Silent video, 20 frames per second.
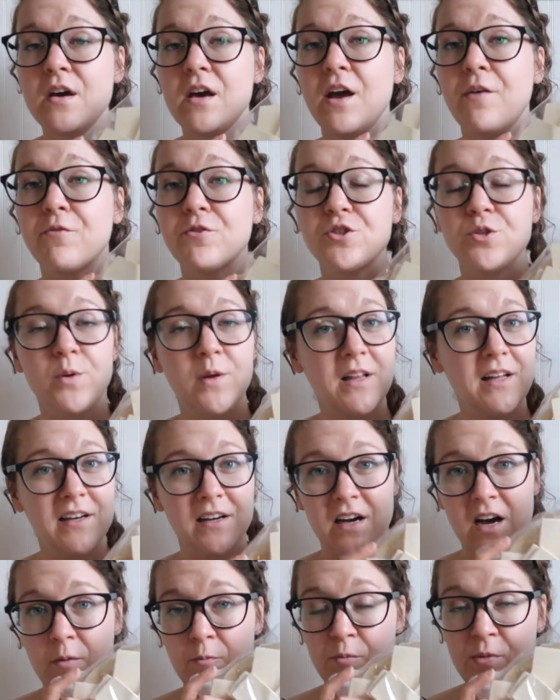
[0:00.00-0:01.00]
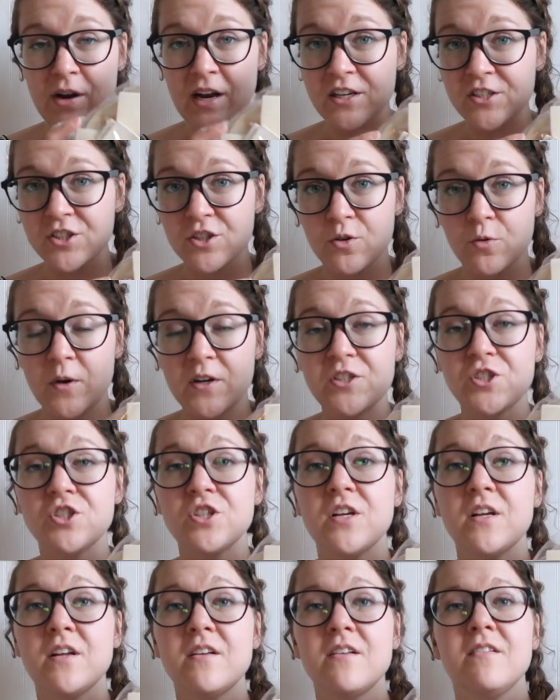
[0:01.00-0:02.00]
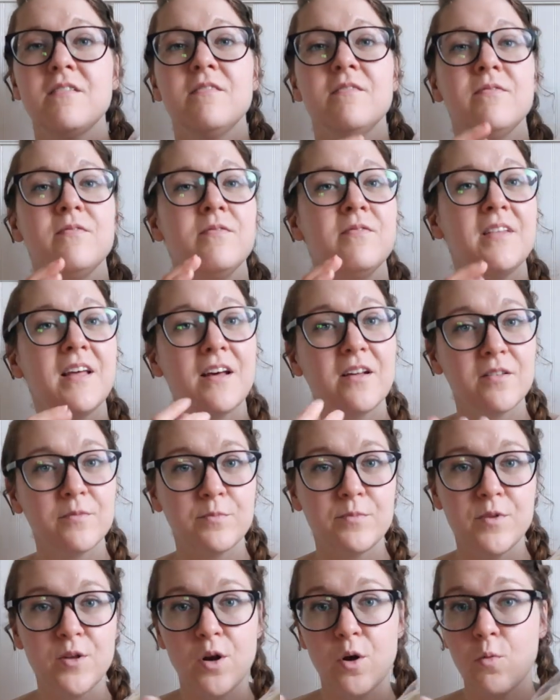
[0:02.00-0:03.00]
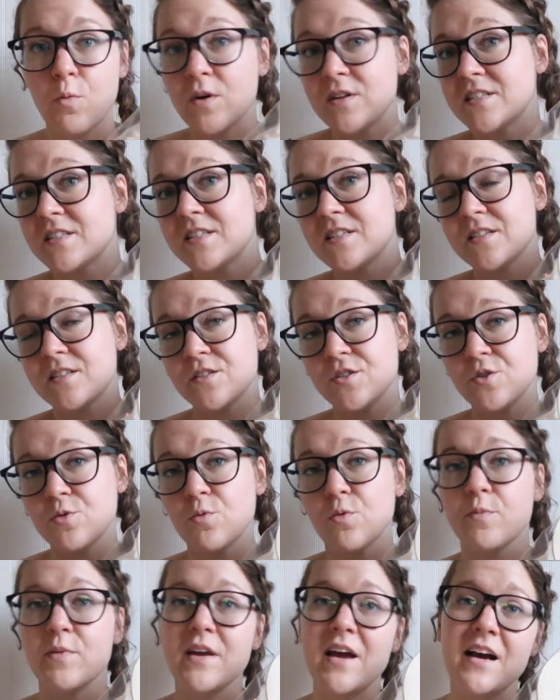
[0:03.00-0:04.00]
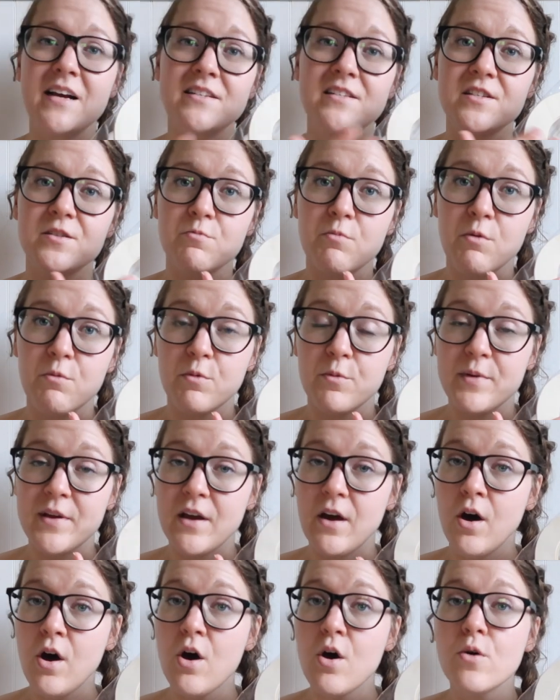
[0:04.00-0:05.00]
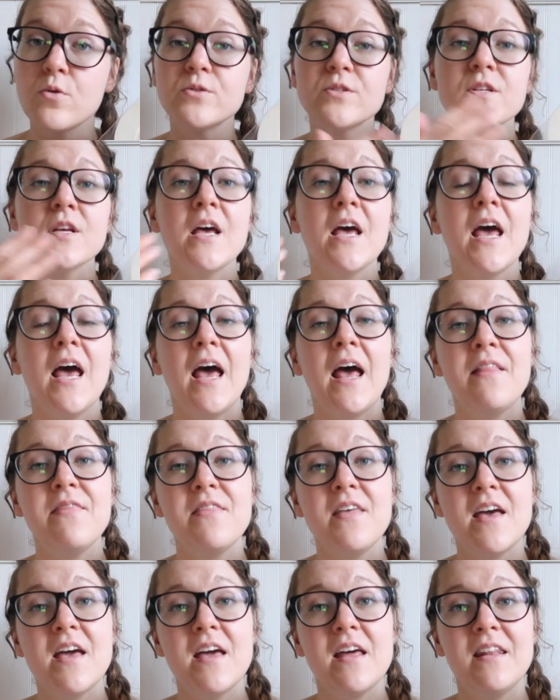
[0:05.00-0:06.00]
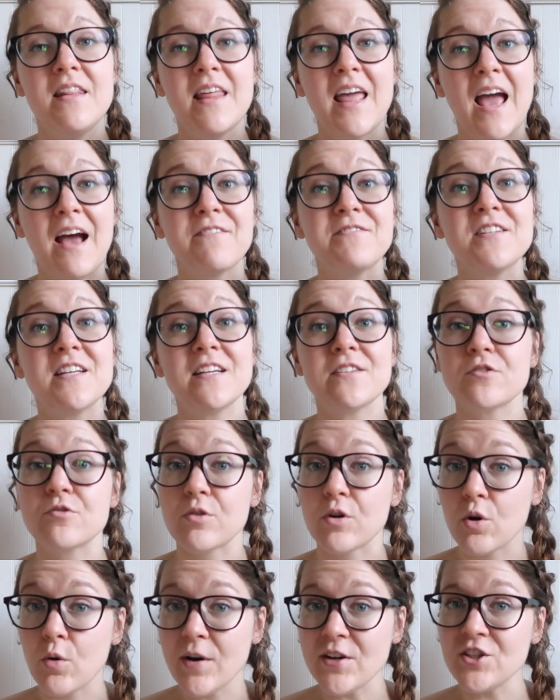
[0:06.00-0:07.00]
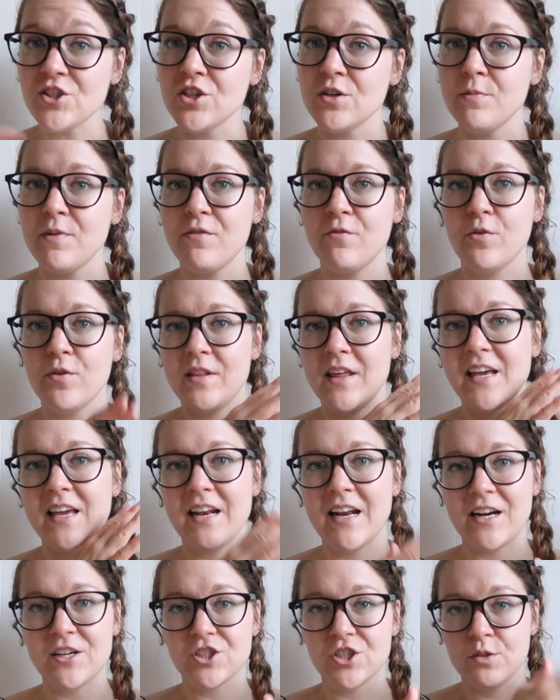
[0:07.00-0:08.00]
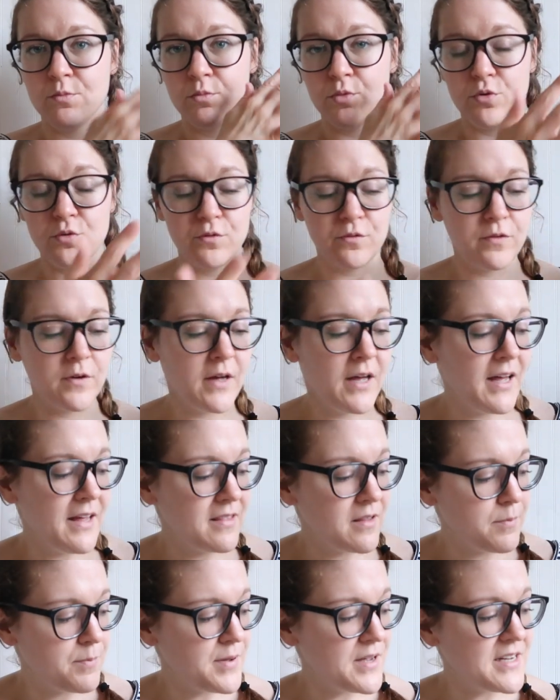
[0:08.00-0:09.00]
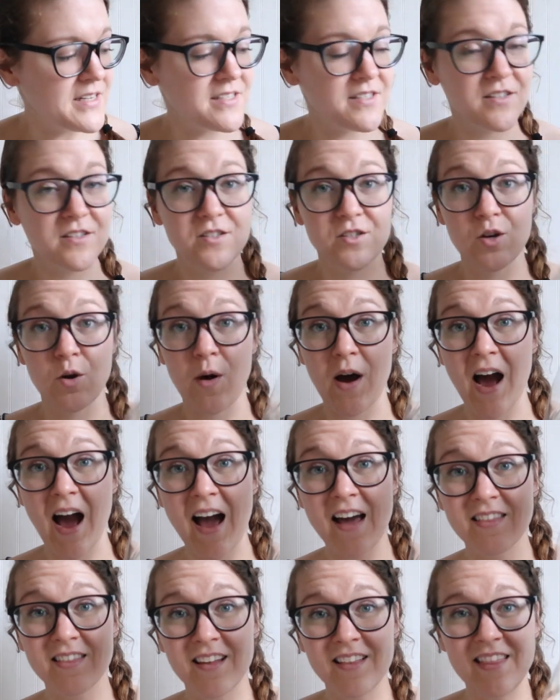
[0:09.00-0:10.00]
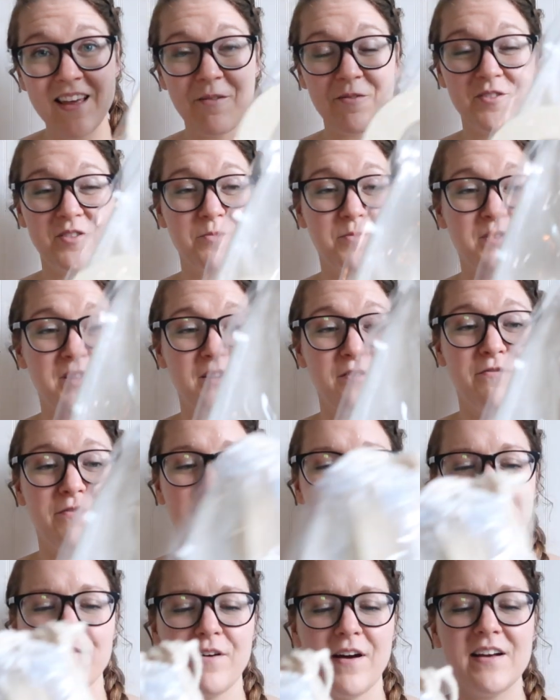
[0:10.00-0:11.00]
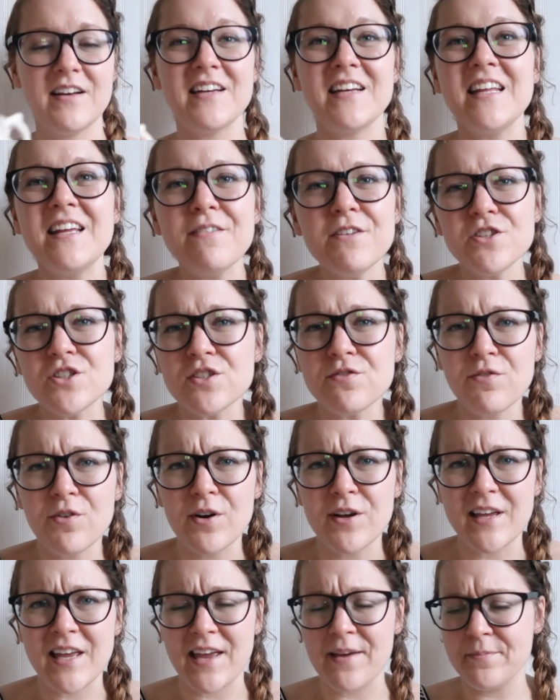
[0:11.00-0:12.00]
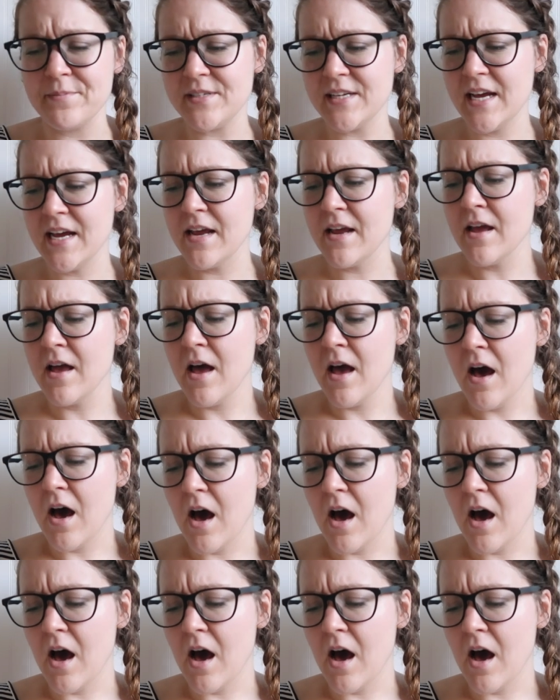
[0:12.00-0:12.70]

If we're doing like a comprehension question, they'll, you know, one student will be X's, one will be O's, and then they have to answer a question before they can actually move the piece. So I thought that was a really fun find, and even just for a game day,